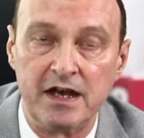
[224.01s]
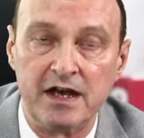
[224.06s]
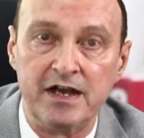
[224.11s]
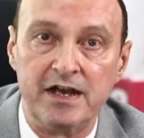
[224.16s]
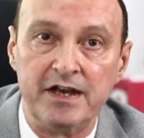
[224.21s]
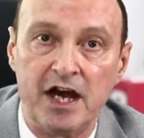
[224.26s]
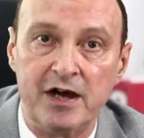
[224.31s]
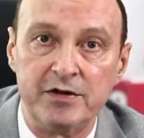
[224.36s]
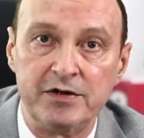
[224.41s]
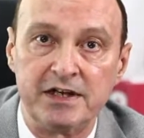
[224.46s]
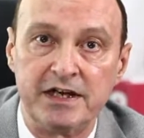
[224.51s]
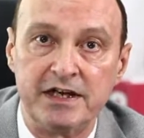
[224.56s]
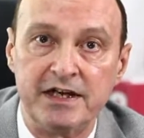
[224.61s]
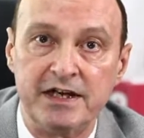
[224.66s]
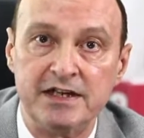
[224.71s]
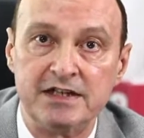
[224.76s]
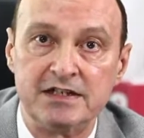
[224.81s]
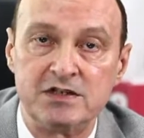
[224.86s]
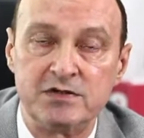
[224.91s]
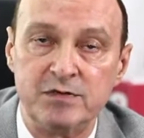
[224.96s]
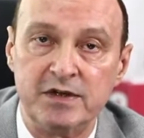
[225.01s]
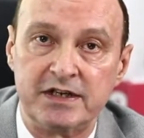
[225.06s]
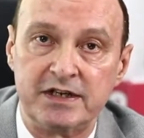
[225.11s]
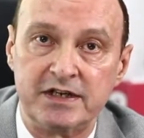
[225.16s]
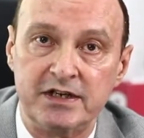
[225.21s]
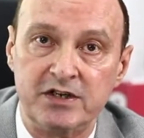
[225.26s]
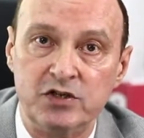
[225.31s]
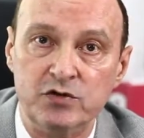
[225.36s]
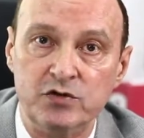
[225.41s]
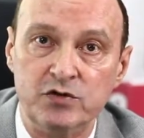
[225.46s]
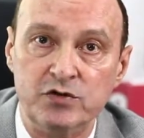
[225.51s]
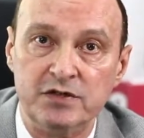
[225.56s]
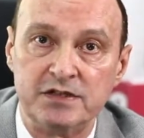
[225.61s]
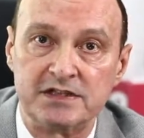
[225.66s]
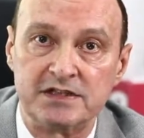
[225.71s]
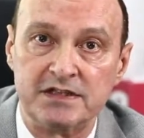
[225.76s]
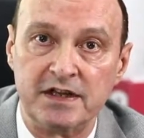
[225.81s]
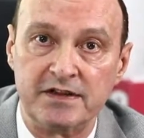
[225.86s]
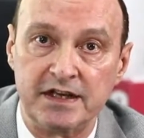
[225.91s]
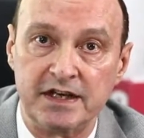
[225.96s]
Nowadays, we can use
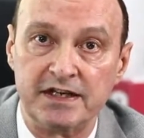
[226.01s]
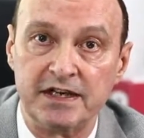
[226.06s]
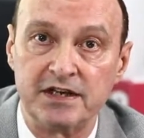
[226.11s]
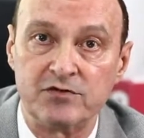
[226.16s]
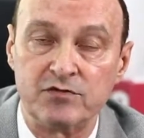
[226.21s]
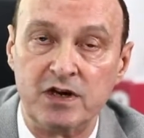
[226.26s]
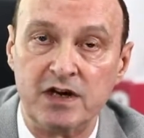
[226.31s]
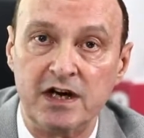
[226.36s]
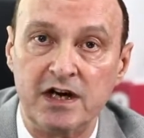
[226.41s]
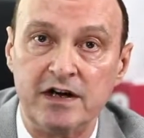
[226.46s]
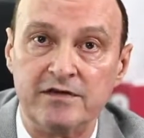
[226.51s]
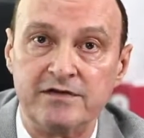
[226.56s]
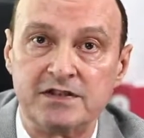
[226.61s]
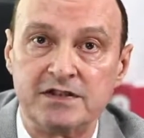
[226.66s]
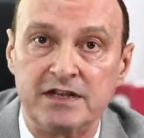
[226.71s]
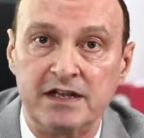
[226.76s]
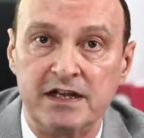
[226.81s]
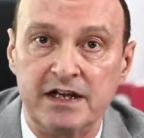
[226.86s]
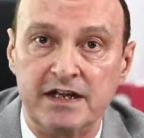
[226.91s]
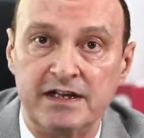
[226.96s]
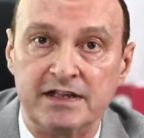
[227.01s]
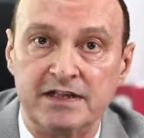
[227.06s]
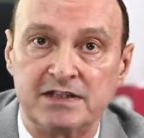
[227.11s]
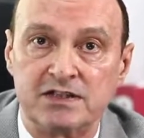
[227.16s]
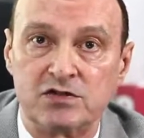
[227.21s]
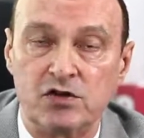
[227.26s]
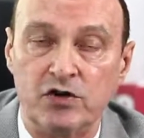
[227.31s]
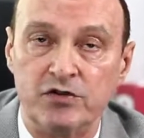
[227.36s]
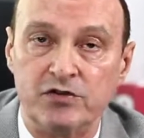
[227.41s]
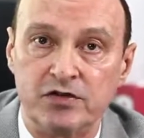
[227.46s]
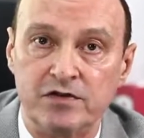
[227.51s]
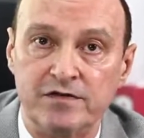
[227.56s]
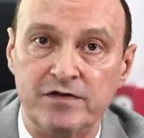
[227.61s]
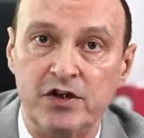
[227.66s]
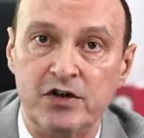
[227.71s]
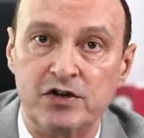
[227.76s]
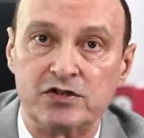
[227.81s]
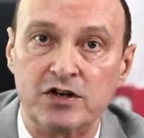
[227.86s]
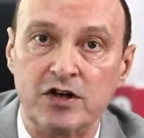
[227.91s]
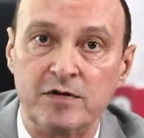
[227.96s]
synthetic grafts. It is
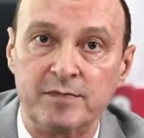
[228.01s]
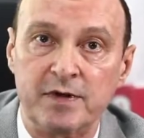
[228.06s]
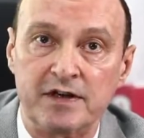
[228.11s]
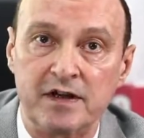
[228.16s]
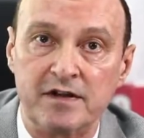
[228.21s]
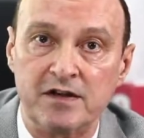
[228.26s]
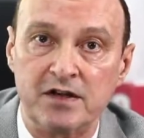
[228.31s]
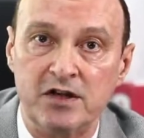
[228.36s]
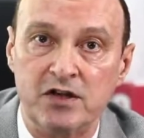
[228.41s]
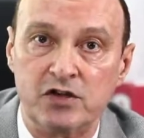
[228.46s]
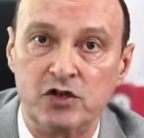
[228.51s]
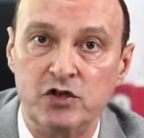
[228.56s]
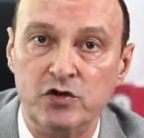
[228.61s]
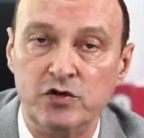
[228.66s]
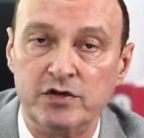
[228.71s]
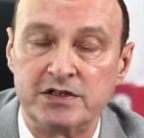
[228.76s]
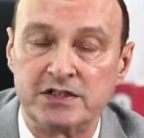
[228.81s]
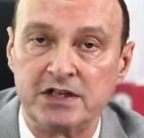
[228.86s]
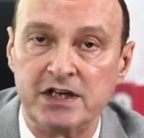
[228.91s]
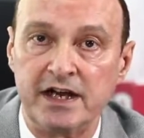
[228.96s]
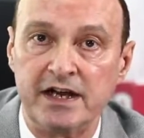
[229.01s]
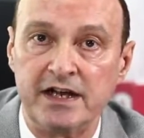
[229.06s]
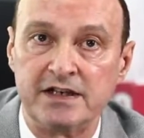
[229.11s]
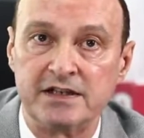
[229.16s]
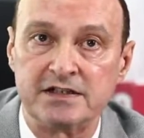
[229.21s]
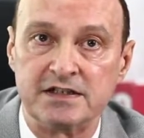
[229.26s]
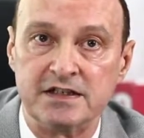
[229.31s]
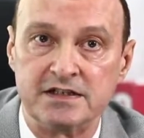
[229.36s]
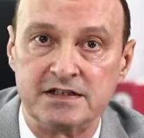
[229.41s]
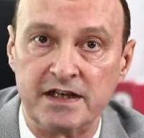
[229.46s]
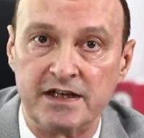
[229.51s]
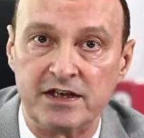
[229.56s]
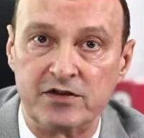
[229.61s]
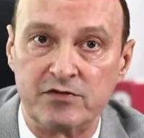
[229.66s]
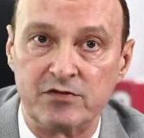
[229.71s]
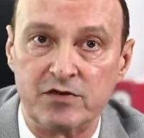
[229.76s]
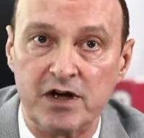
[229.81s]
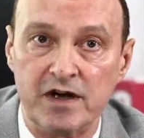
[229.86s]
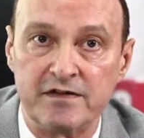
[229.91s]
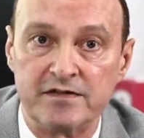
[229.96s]
controversial, but in the acute stage, synthetic
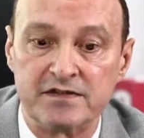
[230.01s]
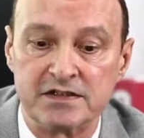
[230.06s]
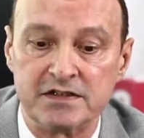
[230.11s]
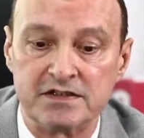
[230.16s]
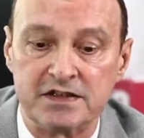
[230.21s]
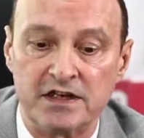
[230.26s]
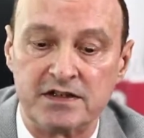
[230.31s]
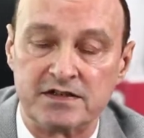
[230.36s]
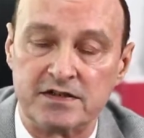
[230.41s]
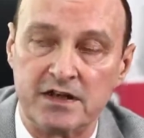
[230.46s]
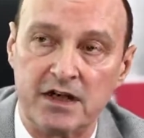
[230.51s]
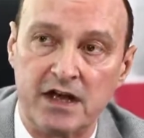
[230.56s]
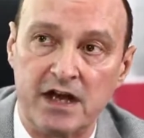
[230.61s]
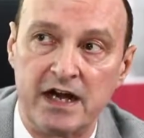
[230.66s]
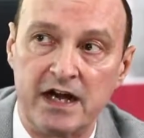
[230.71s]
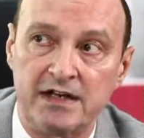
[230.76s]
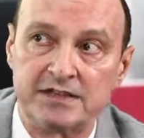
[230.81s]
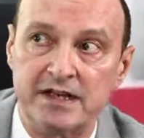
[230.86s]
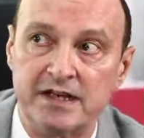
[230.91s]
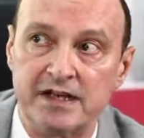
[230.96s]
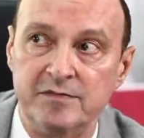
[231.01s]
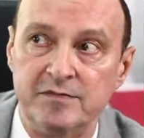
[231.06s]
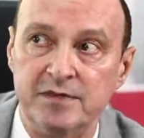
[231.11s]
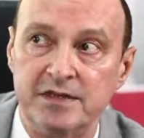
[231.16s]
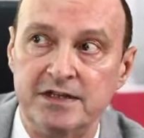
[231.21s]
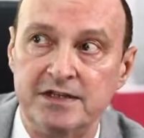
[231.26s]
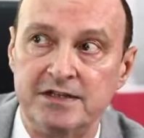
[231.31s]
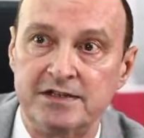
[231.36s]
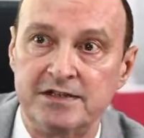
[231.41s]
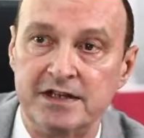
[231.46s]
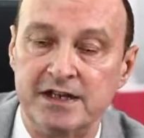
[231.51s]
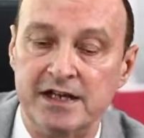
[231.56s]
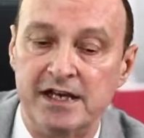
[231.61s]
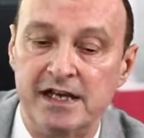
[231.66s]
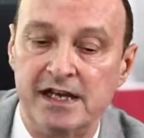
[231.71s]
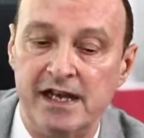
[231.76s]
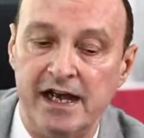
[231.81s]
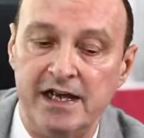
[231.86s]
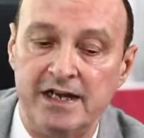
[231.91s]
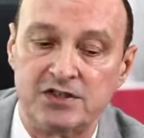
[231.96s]
grafts such as the Lars ligament,
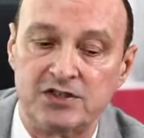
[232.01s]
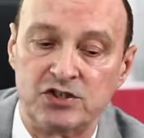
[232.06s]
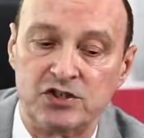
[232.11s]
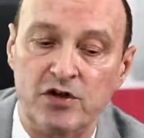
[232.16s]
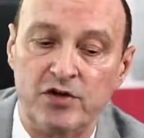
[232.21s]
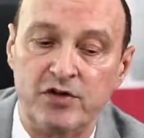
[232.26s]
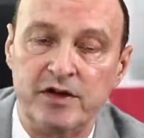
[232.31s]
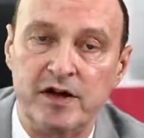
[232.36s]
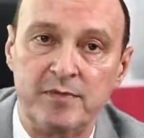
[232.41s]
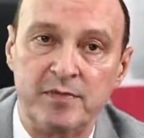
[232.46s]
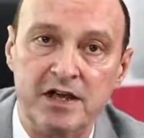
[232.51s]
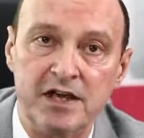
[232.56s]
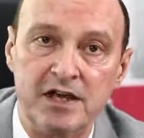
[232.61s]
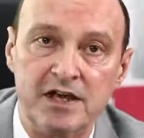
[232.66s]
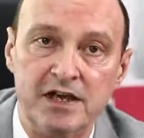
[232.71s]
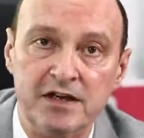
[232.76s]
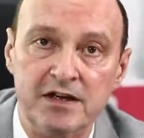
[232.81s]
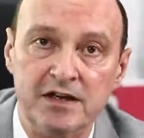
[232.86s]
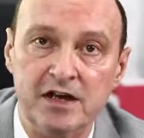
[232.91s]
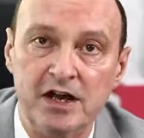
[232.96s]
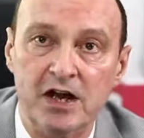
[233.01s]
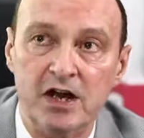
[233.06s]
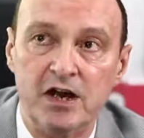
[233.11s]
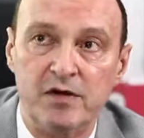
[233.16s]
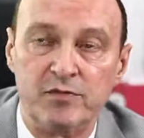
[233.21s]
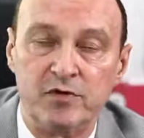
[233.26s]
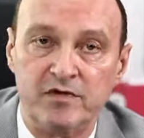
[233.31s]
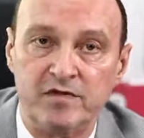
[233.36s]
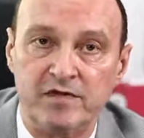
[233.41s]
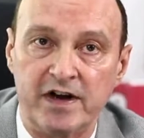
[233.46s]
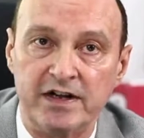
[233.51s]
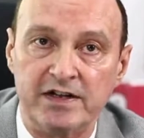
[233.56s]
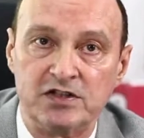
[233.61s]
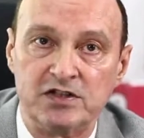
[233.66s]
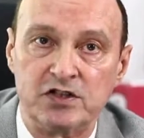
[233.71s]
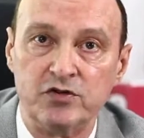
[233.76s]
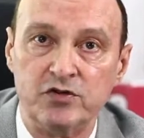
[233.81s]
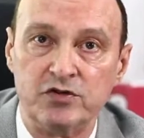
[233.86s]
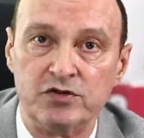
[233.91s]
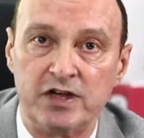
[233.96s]
as shown up here, provides
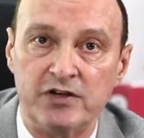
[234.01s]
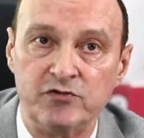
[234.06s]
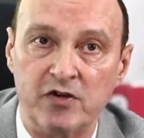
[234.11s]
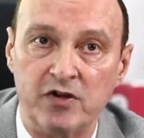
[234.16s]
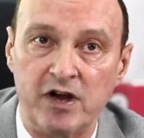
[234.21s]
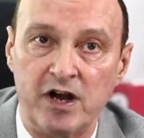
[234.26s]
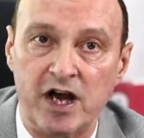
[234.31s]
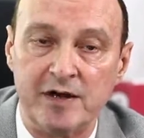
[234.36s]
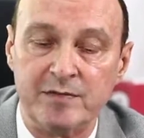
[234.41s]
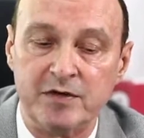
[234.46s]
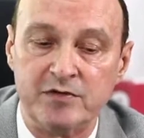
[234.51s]
good and reliable